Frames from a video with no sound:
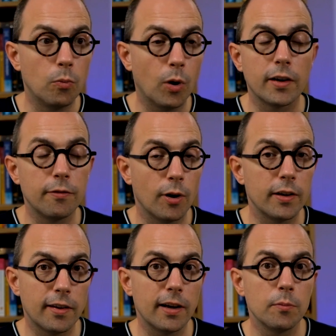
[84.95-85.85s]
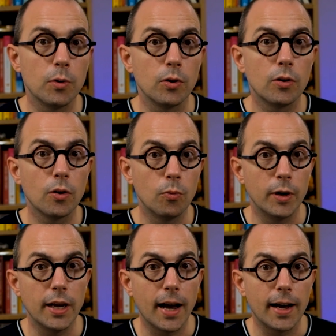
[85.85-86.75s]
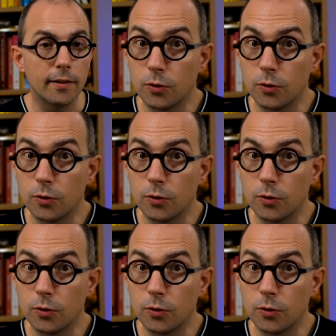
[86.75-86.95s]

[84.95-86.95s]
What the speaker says: whatever assignment we have.